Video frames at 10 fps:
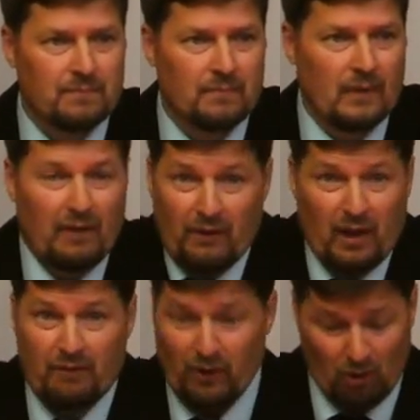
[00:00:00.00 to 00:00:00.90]
If,
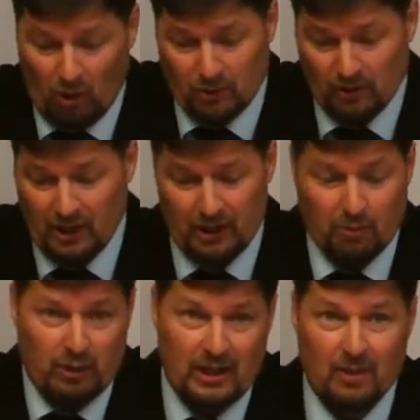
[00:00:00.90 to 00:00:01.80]
if you're older and you're
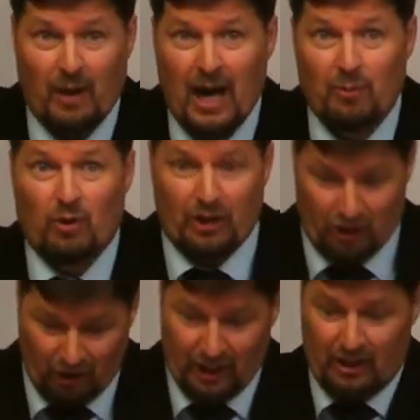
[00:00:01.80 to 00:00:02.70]
reading the Bible and
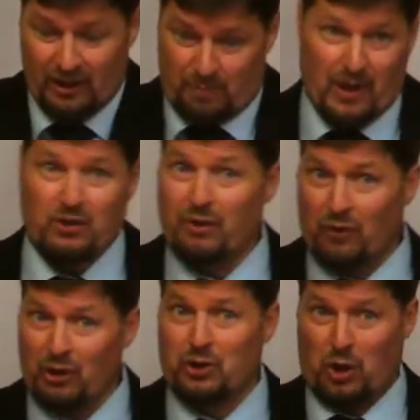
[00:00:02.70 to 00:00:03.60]
you're in it, especially if
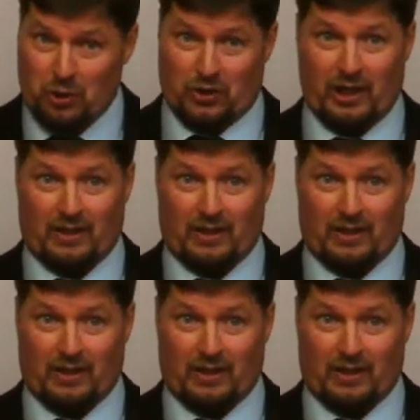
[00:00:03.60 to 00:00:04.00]
you're in church like